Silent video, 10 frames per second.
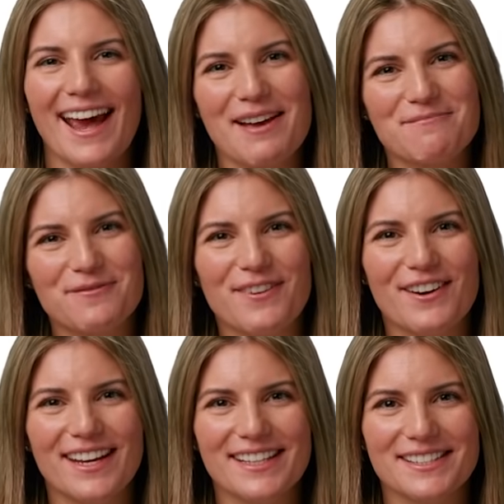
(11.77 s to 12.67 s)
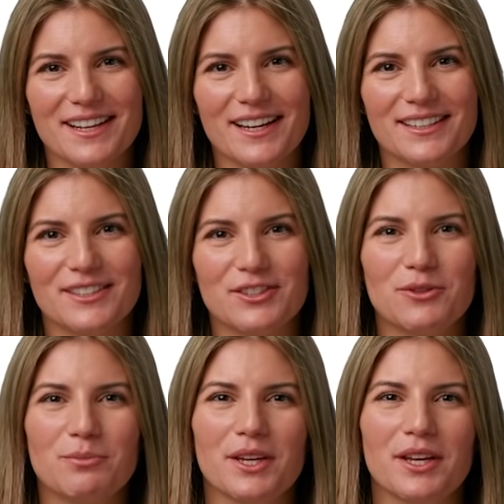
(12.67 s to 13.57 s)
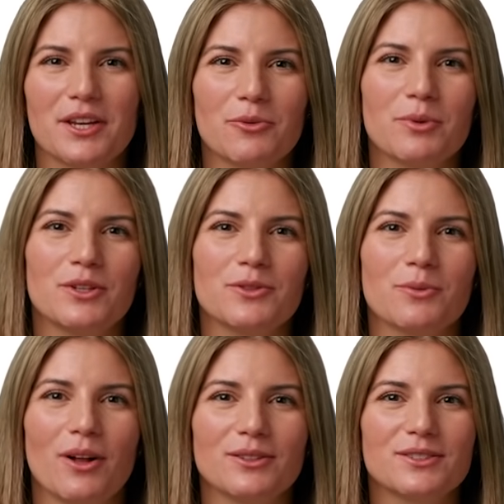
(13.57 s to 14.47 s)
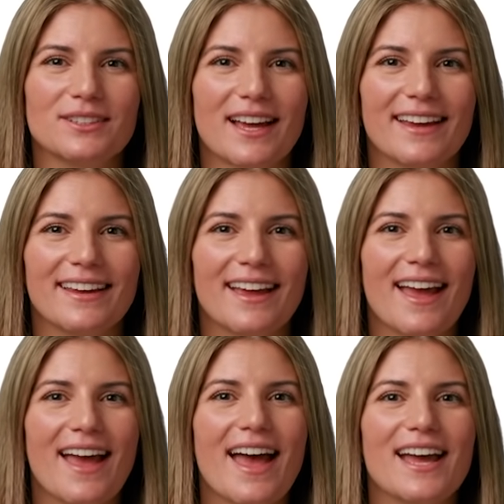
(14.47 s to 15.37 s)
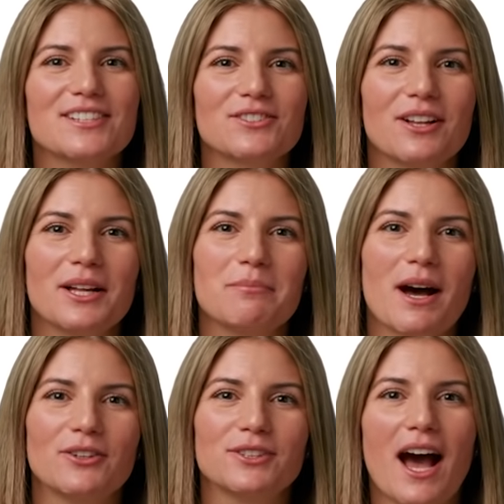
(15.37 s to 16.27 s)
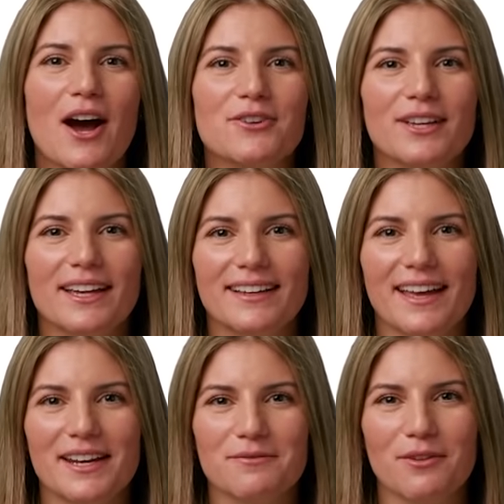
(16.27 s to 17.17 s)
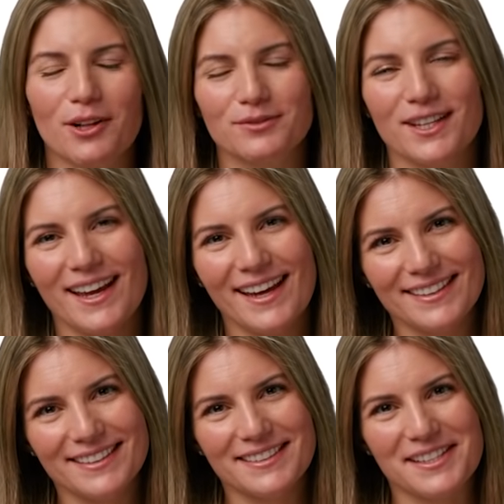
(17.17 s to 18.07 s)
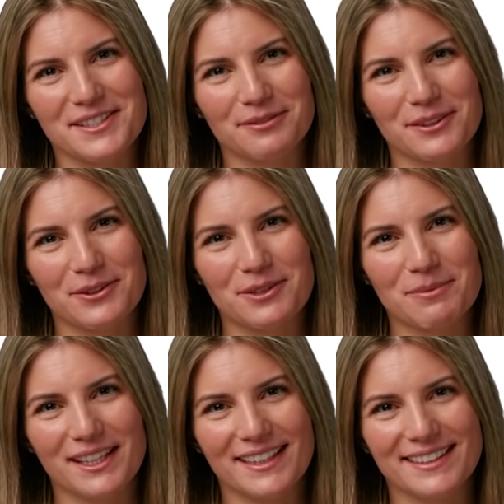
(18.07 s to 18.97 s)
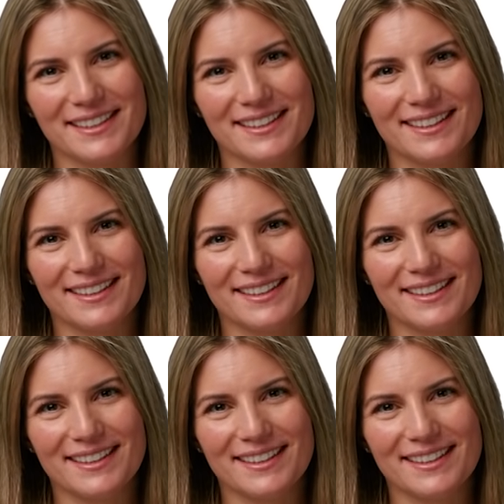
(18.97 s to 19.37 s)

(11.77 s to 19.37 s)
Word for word: and I'm very excited to be here with you all today and talk about how you can get involved in the TensorFlow community.